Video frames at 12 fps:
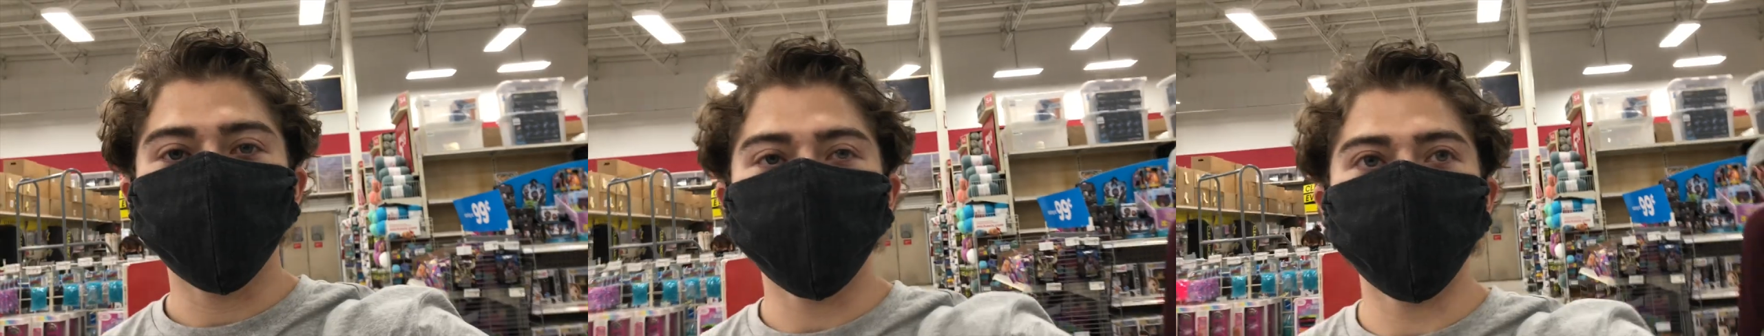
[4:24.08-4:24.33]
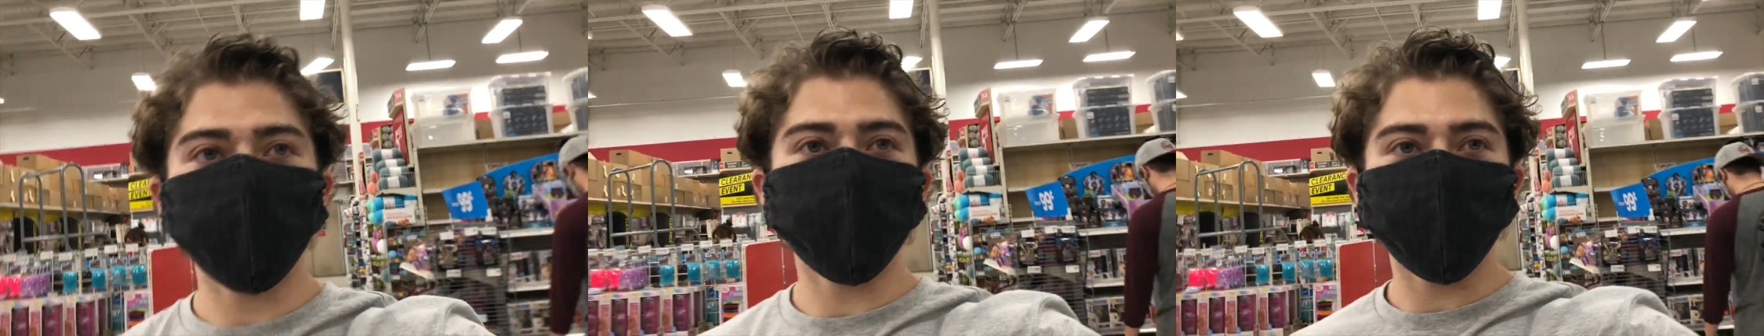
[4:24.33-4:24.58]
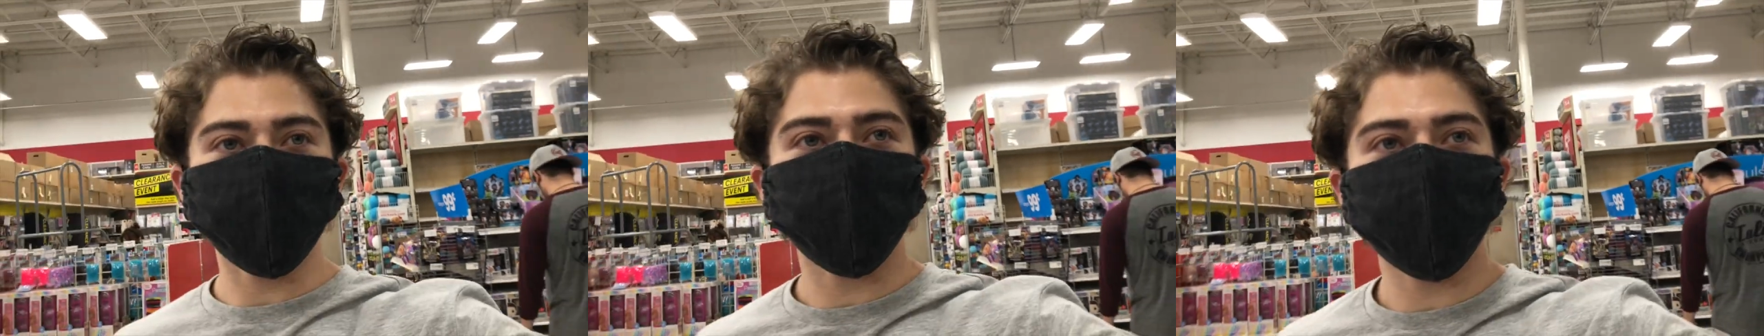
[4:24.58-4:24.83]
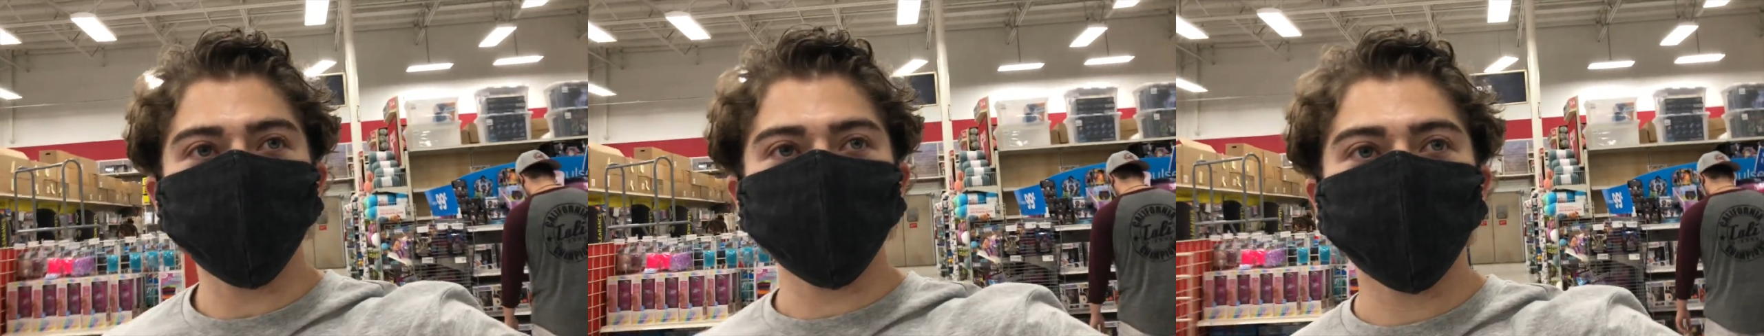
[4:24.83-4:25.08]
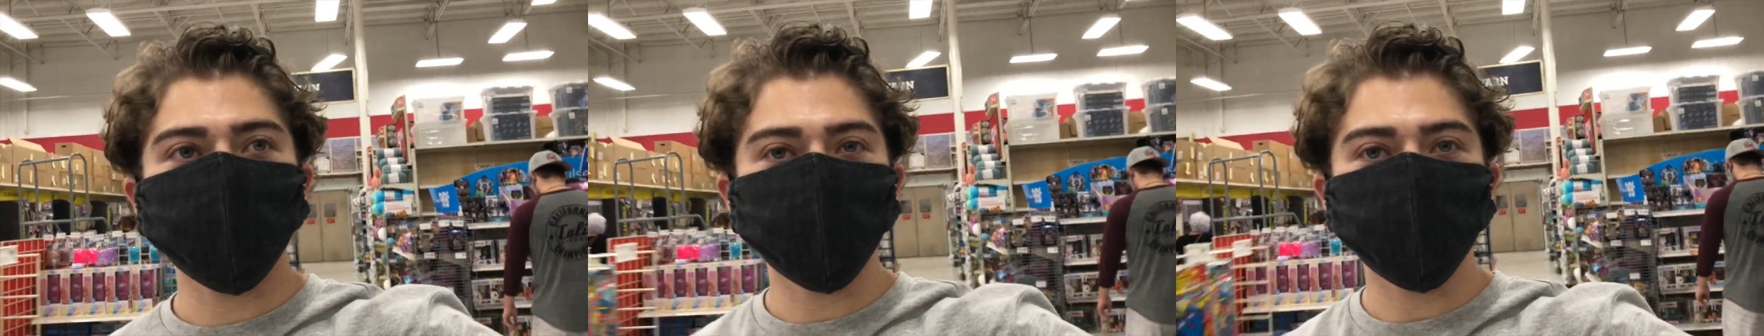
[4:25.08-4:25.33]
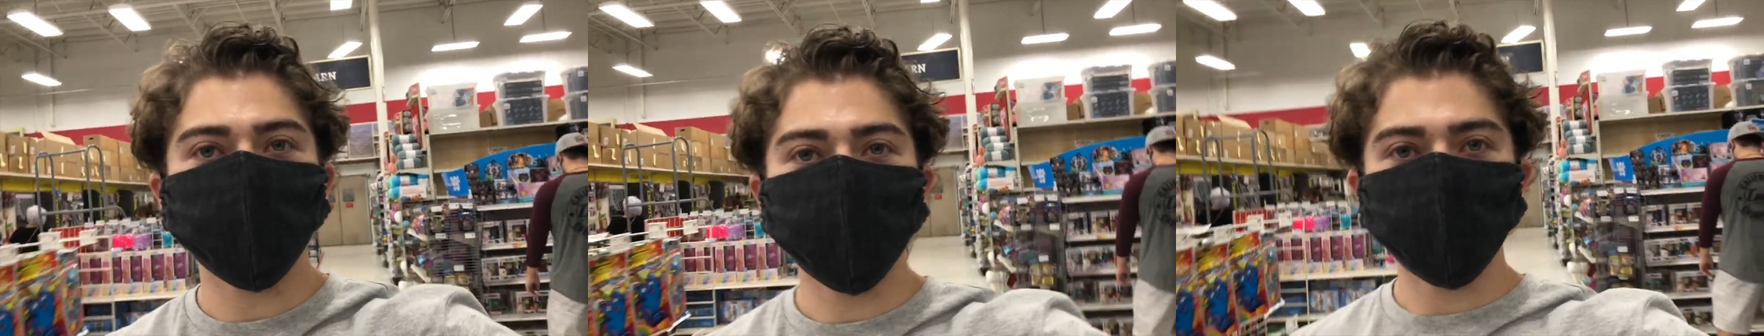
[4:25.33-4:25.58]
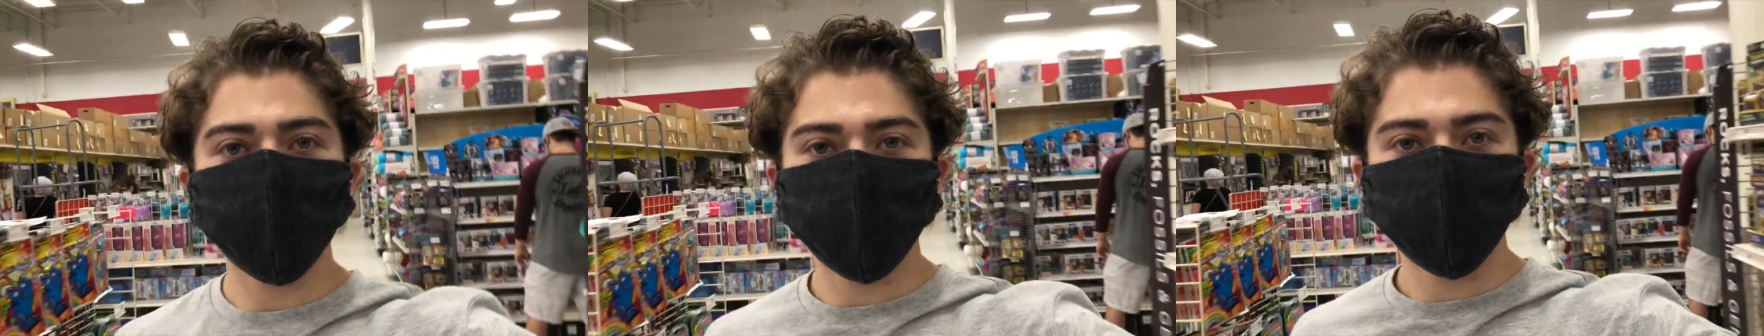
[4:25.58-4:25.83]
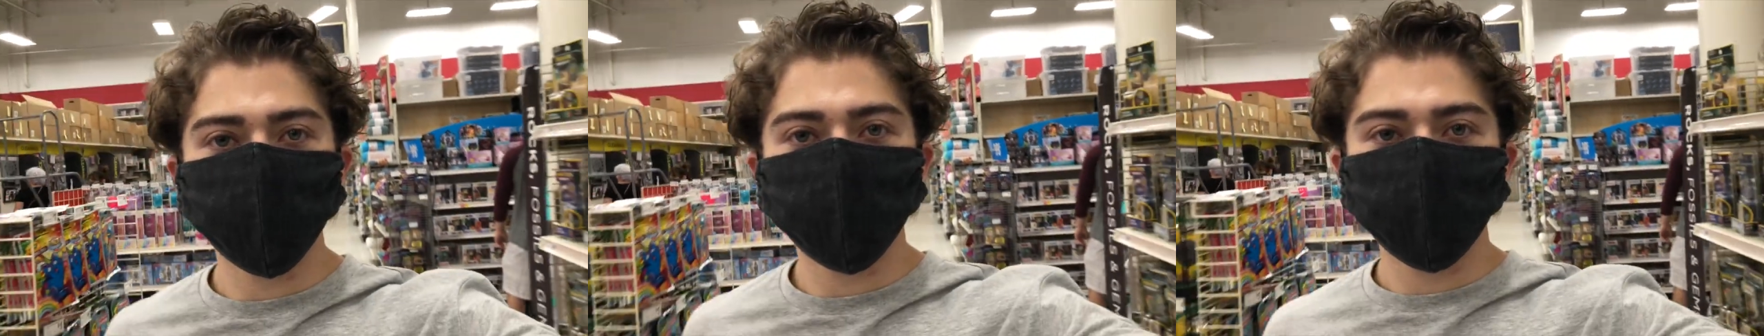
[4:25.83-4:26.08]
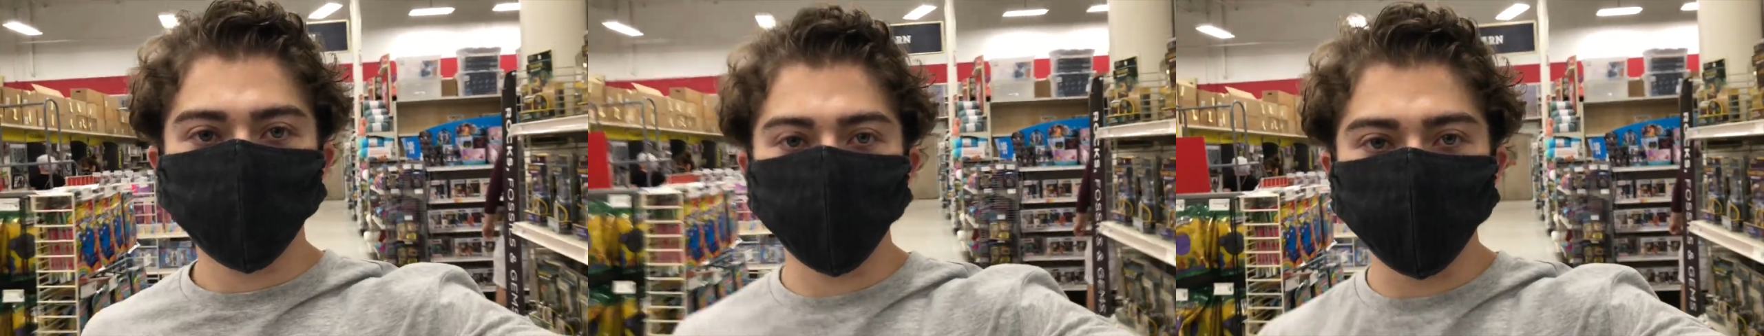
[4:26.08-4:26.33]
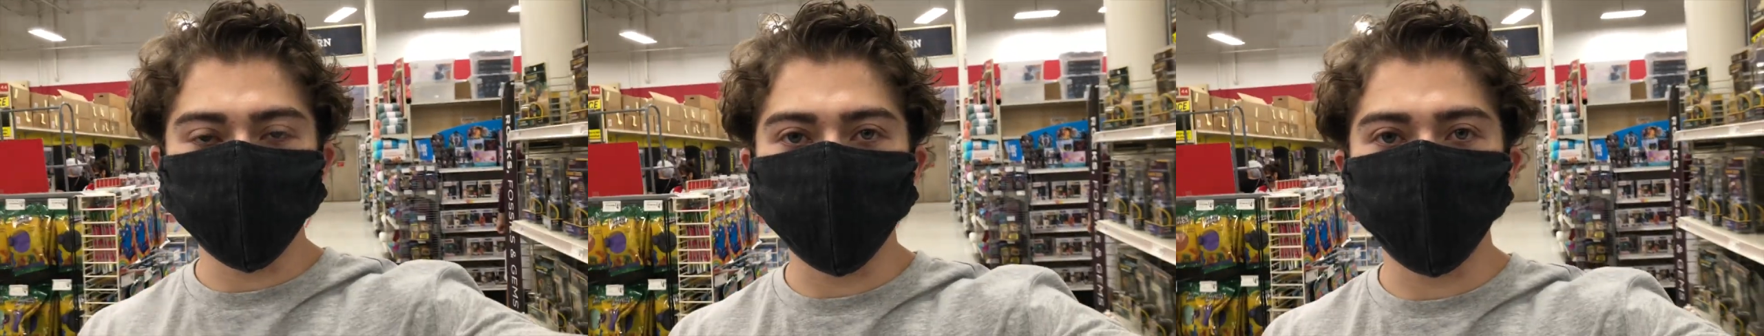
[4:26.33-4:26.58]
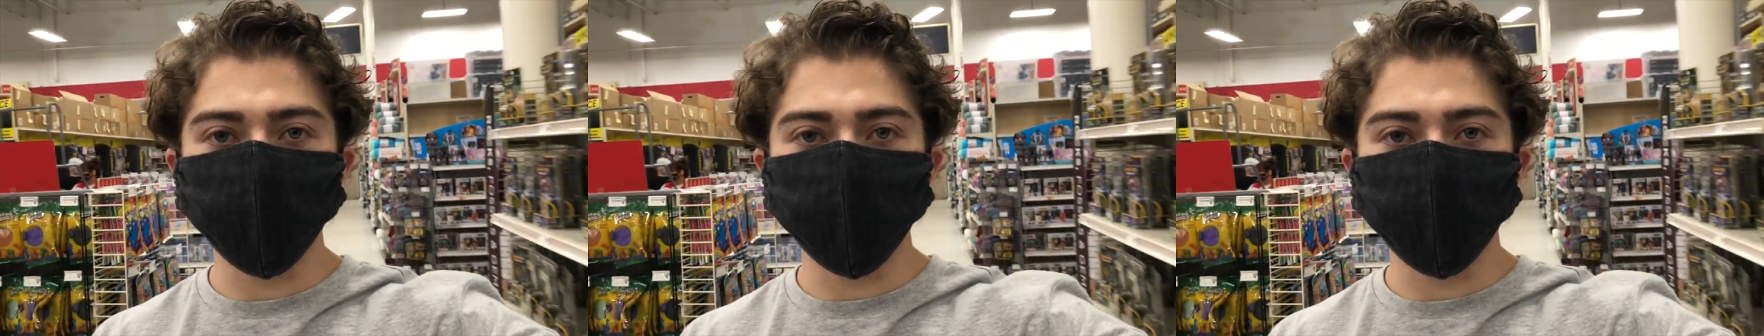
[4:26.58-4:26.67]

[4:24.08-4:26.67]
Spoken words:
Oh my gosh. Can you see